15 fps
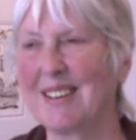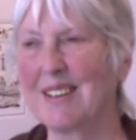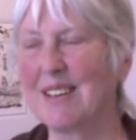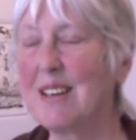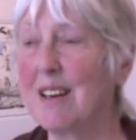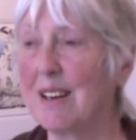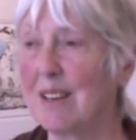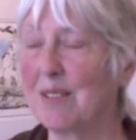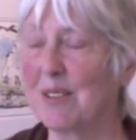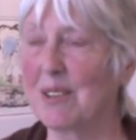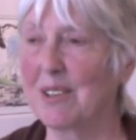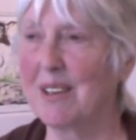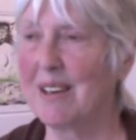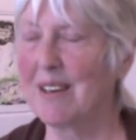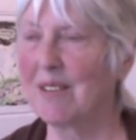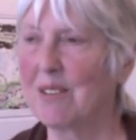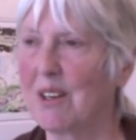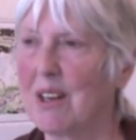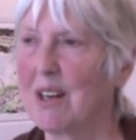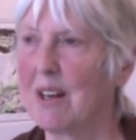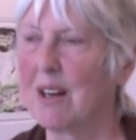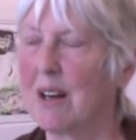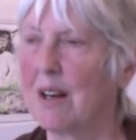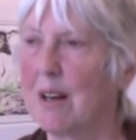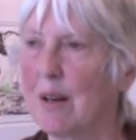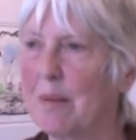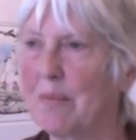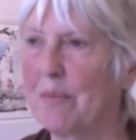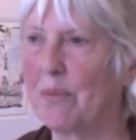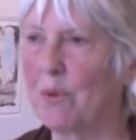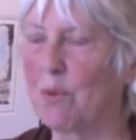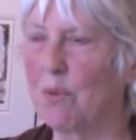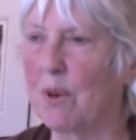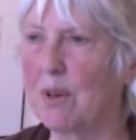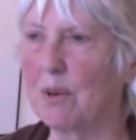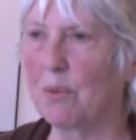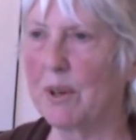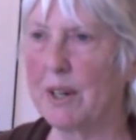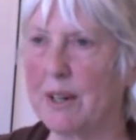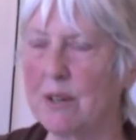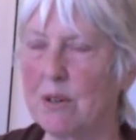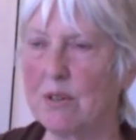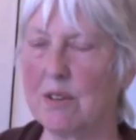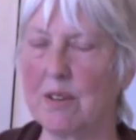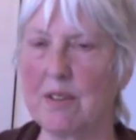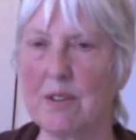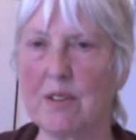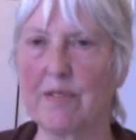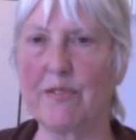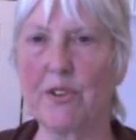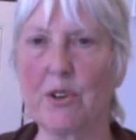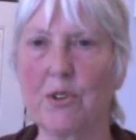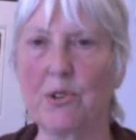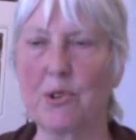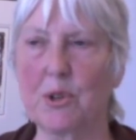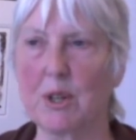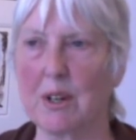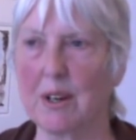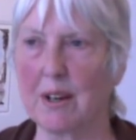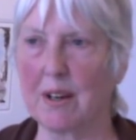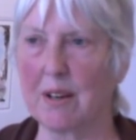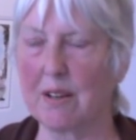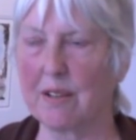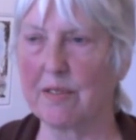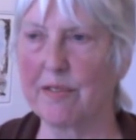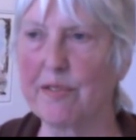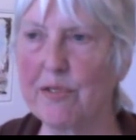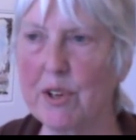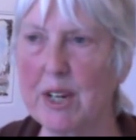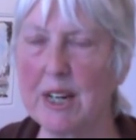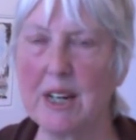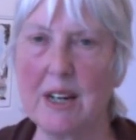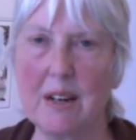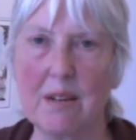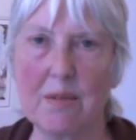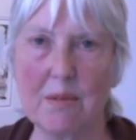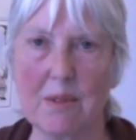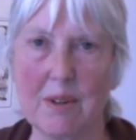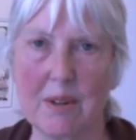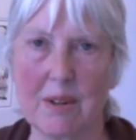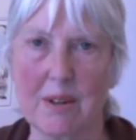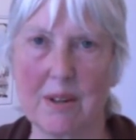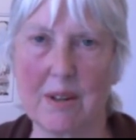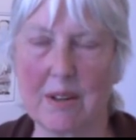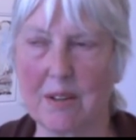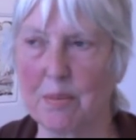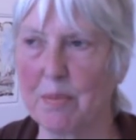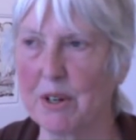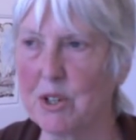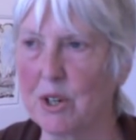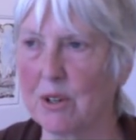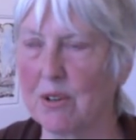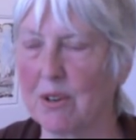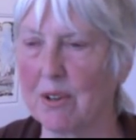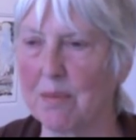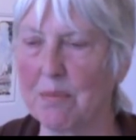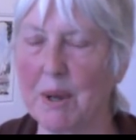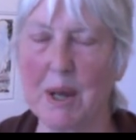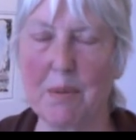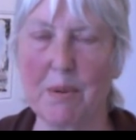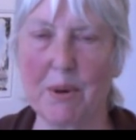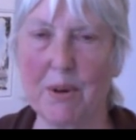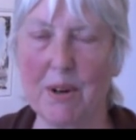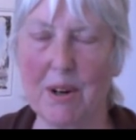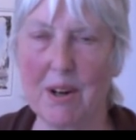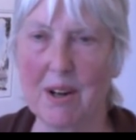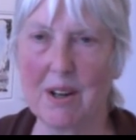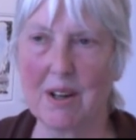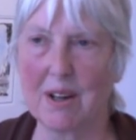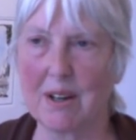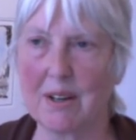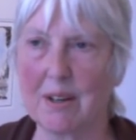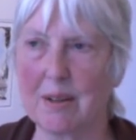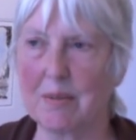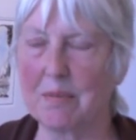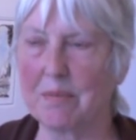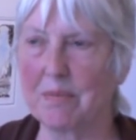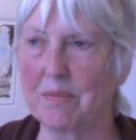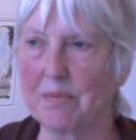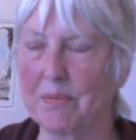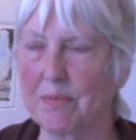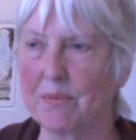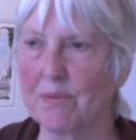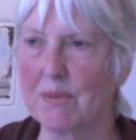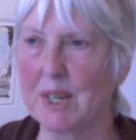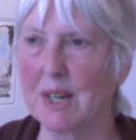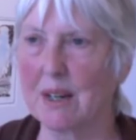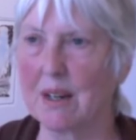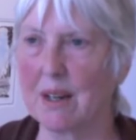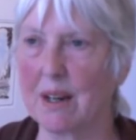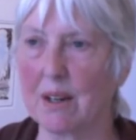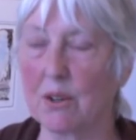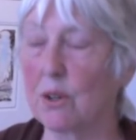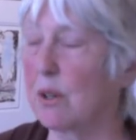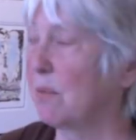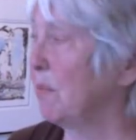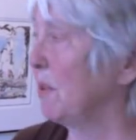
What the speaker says: Yes. Well, when I do the first free expression on paper, and it could